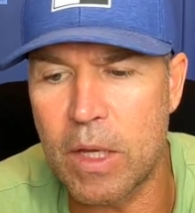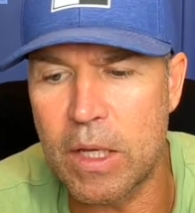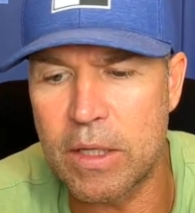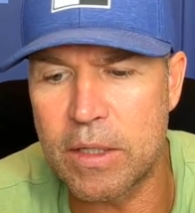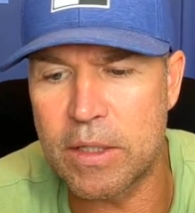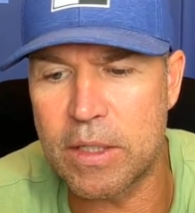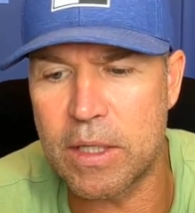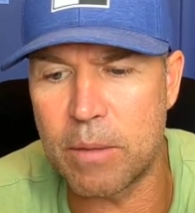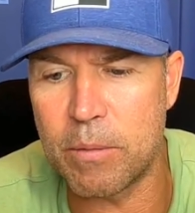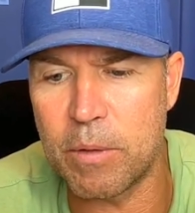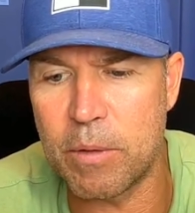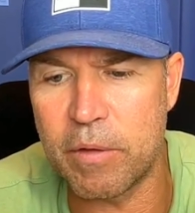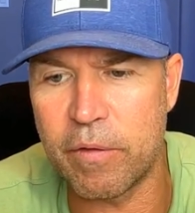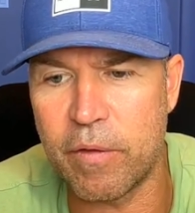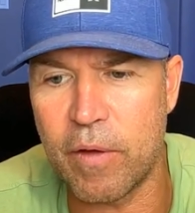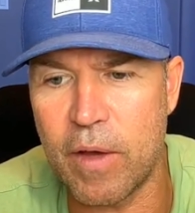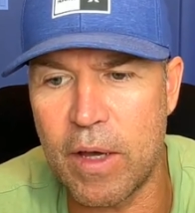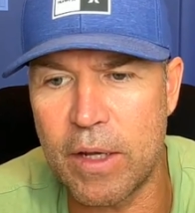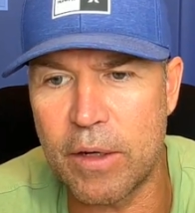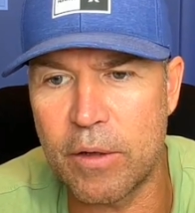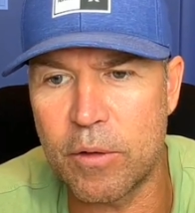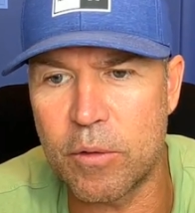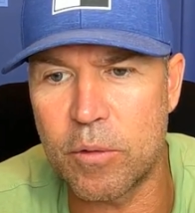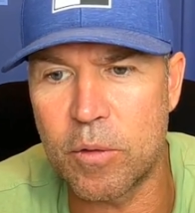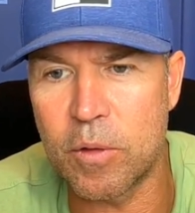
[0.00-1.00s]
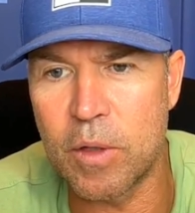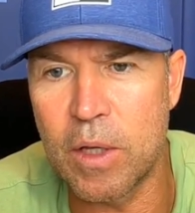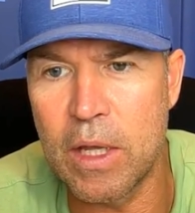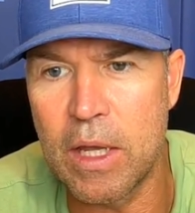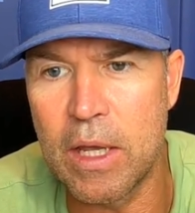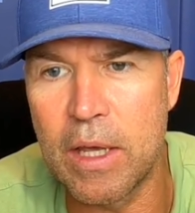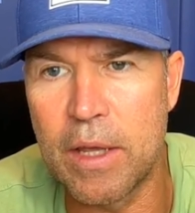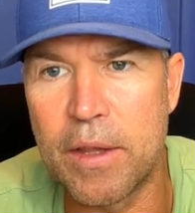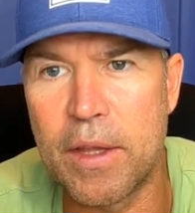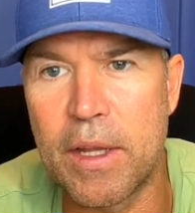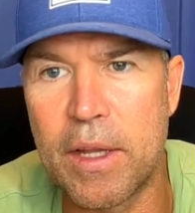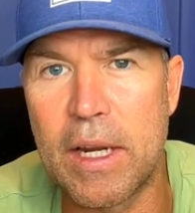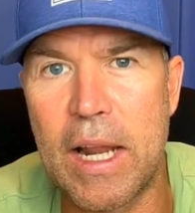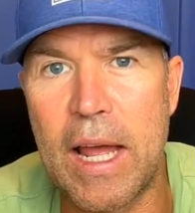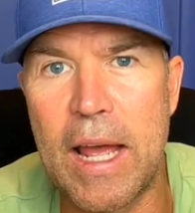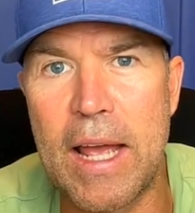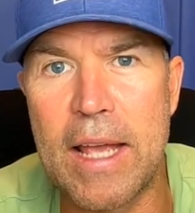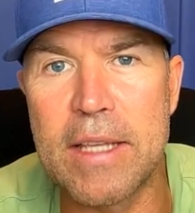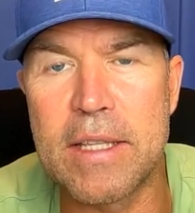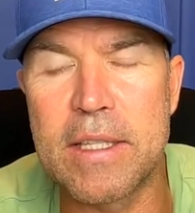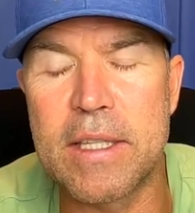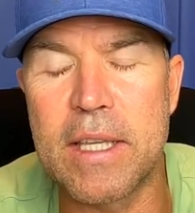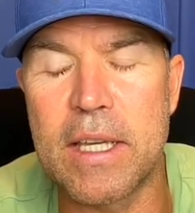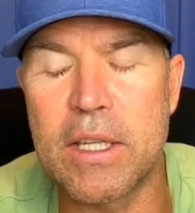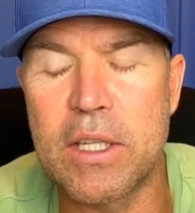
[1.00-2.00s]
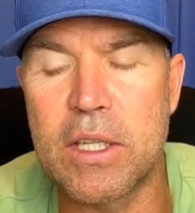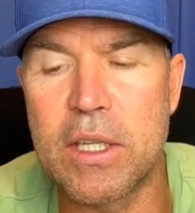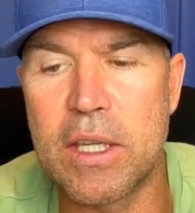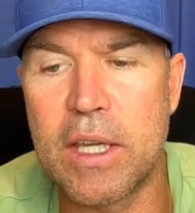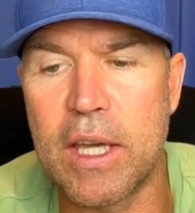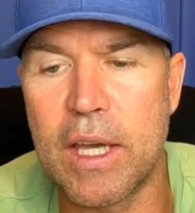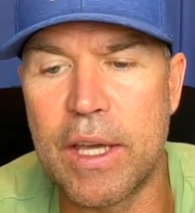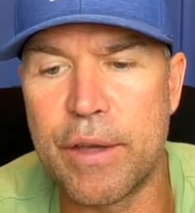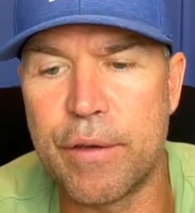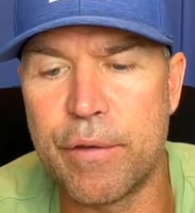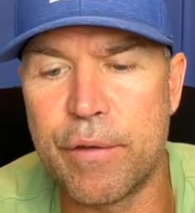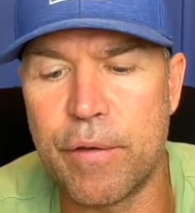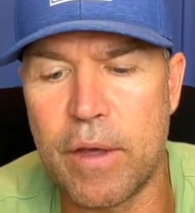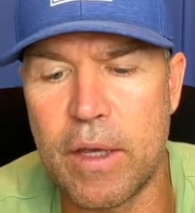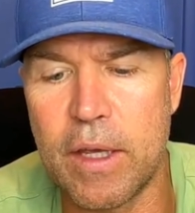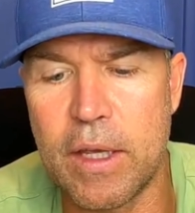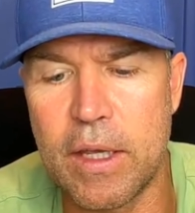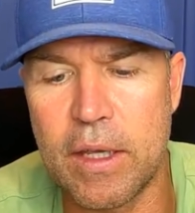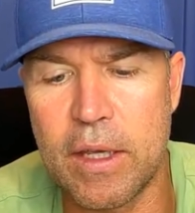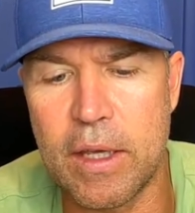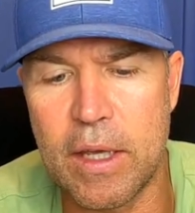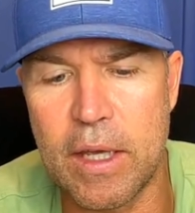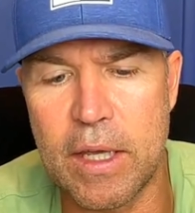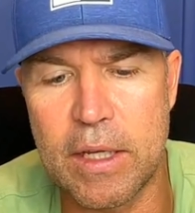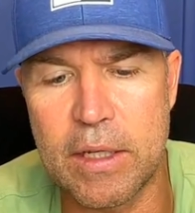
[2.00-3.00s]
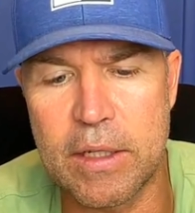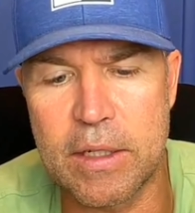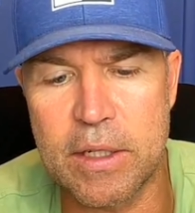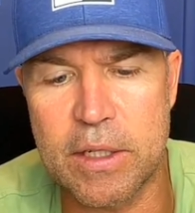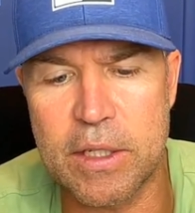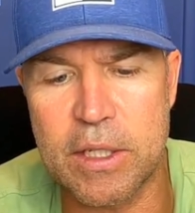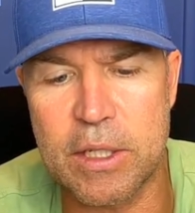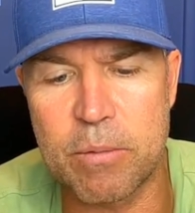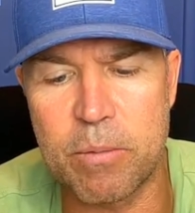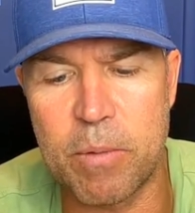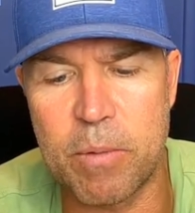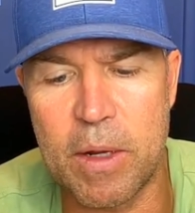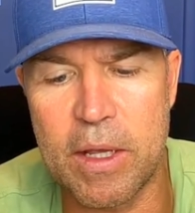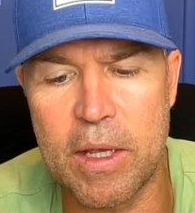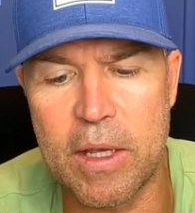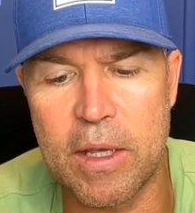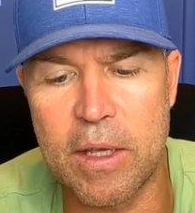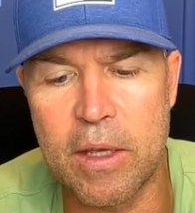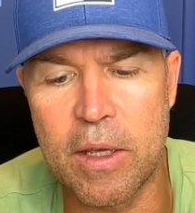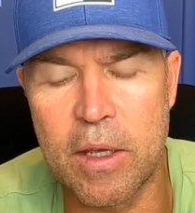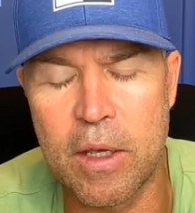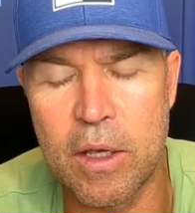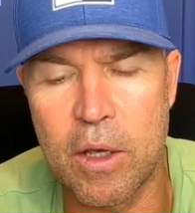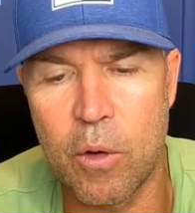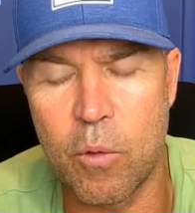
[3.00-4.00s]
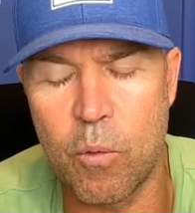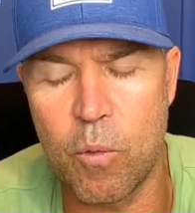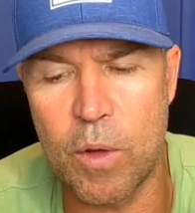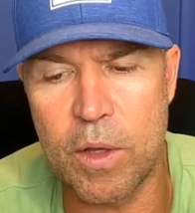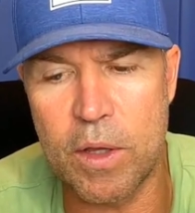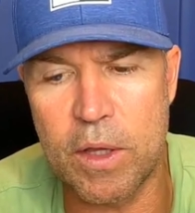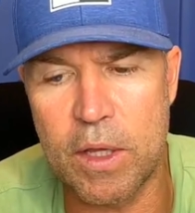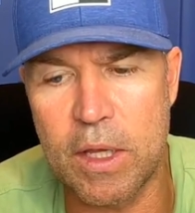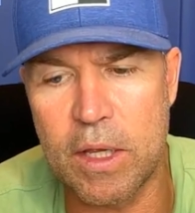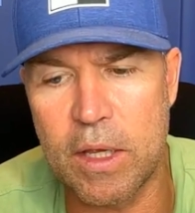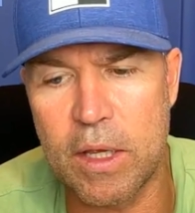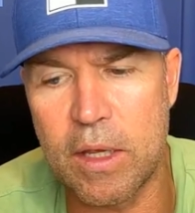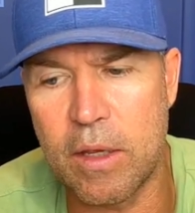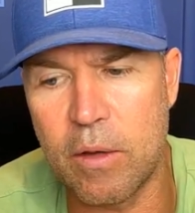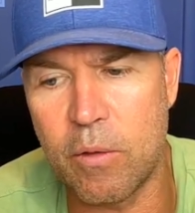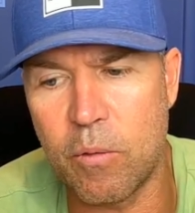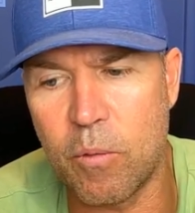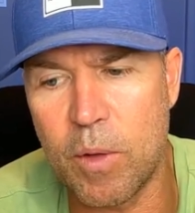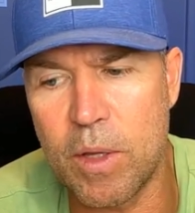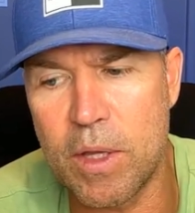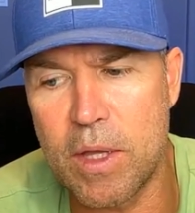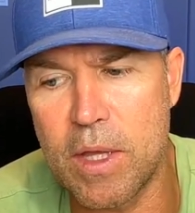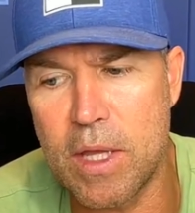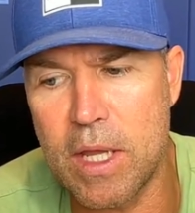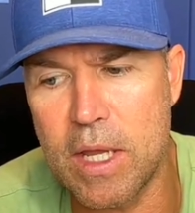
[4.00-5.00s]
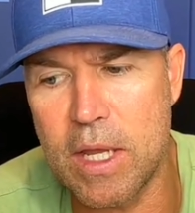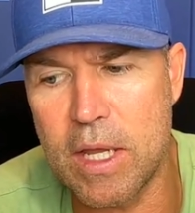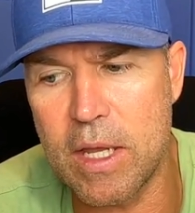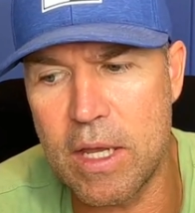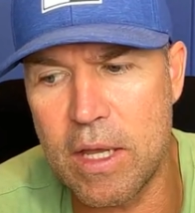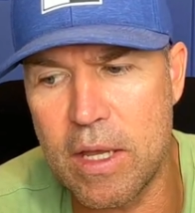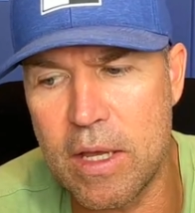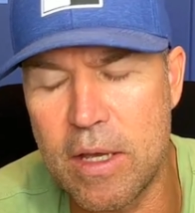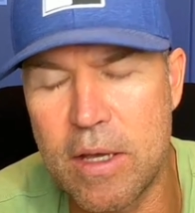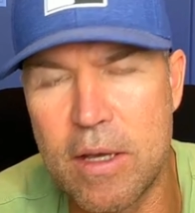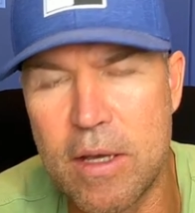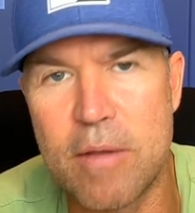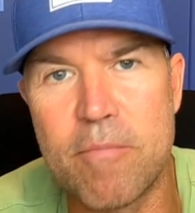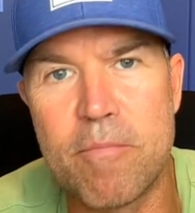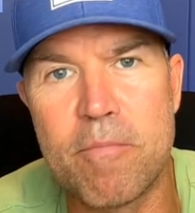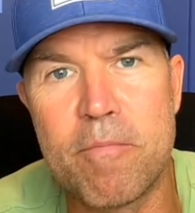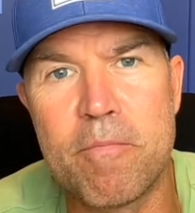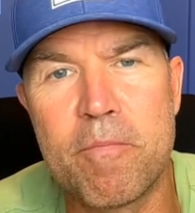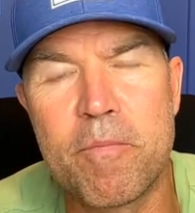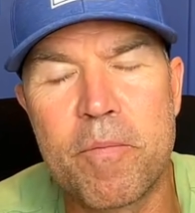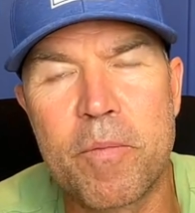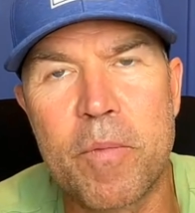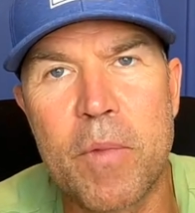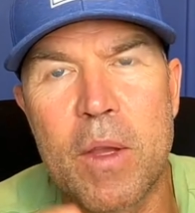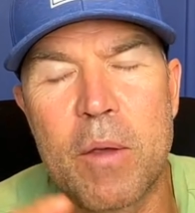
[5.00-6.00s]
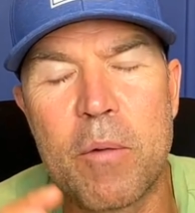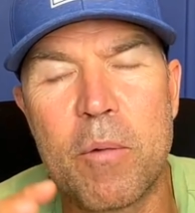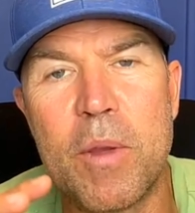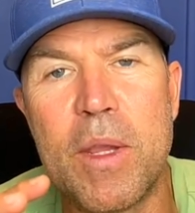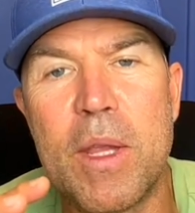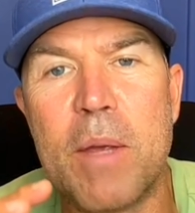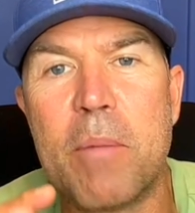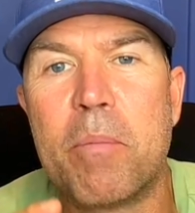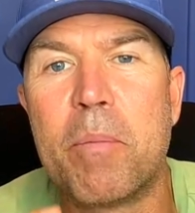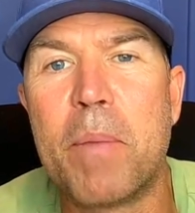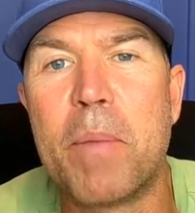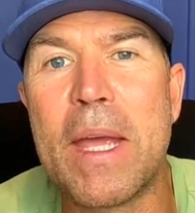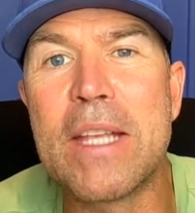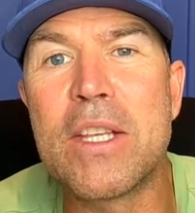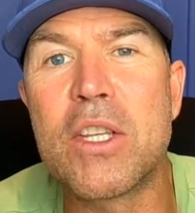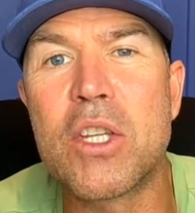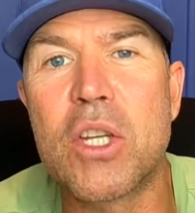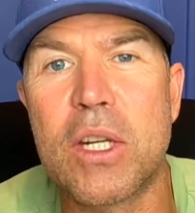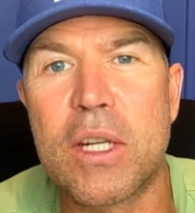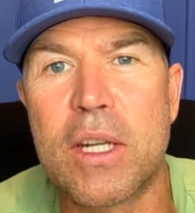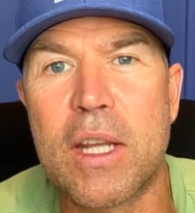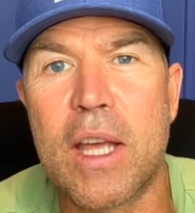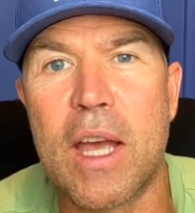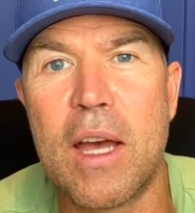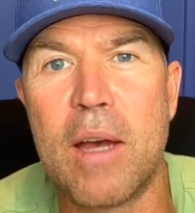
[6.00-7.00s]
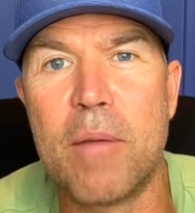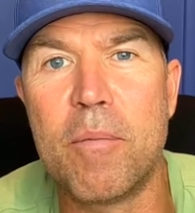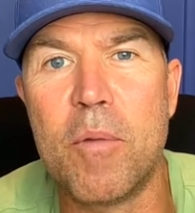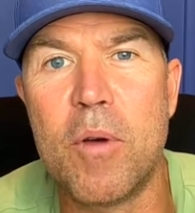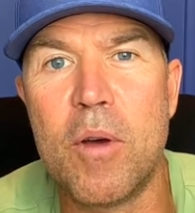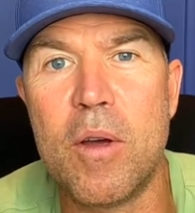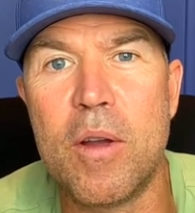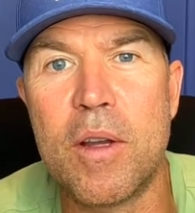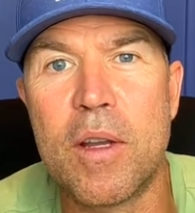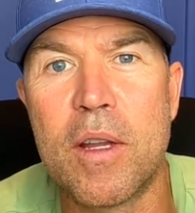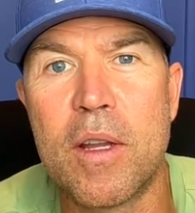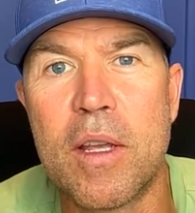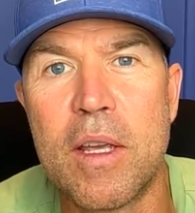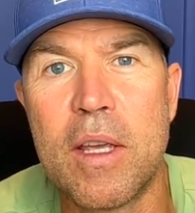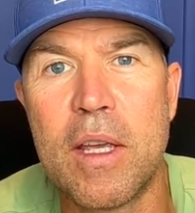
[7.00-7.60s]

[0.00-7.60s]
semi-final, the Lions actually gave a, a display when their when they um, when their bench had come on.